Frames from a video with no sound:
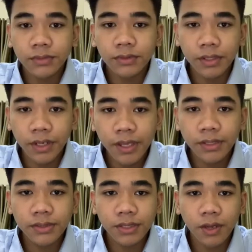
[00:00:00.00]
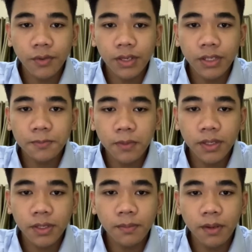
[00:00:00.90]
Next, I will
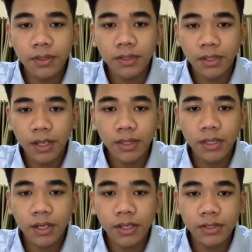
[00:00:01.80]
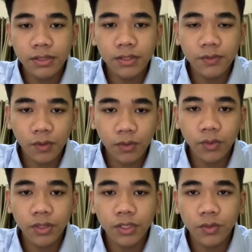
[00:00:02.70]
explain about the data analysis for
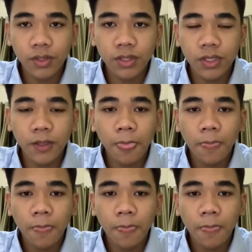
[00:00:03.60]
2020.